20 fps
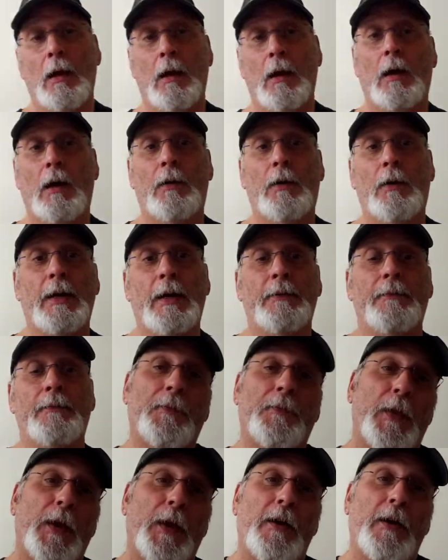All right,
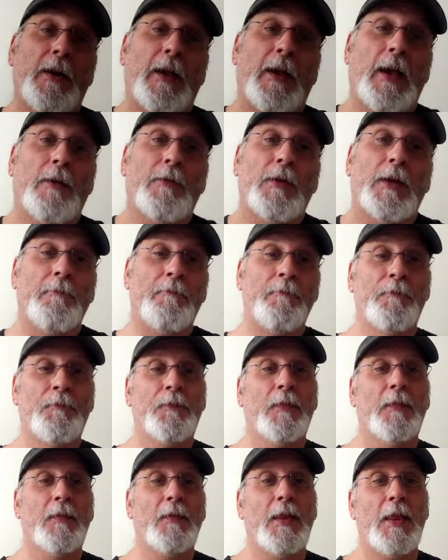there you have it.
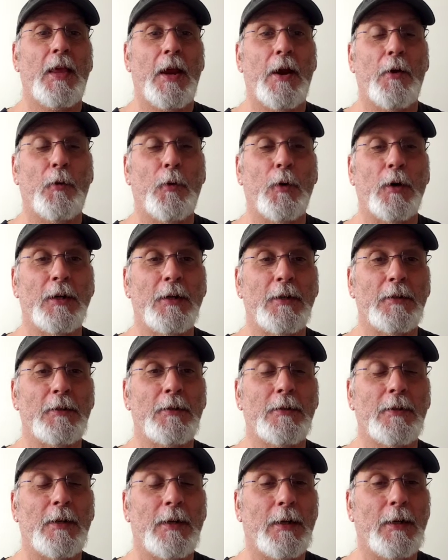There
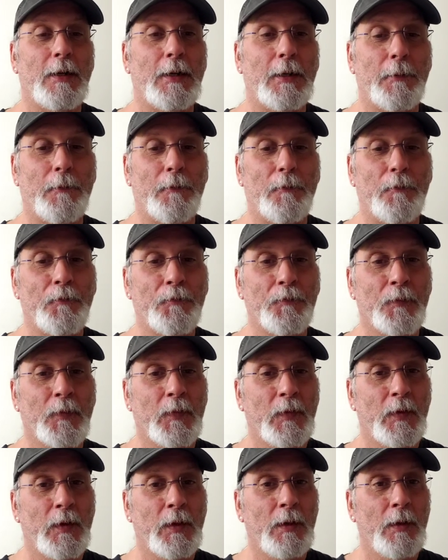was
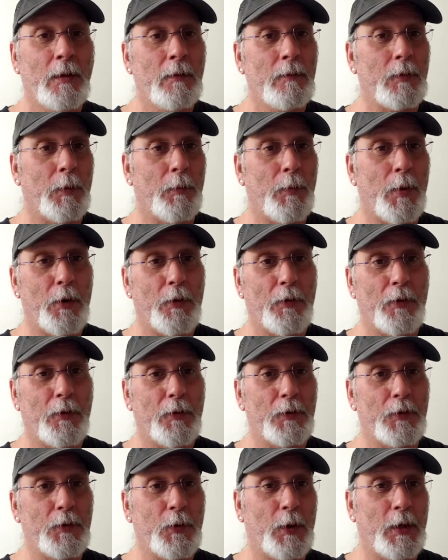the birth
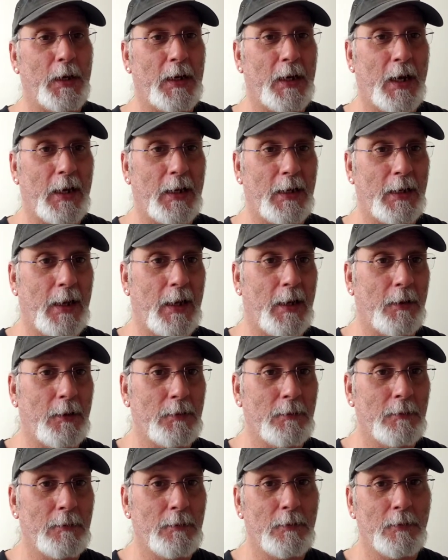of the
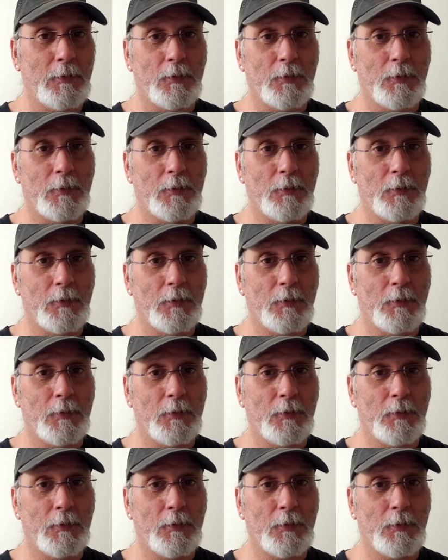29-gallon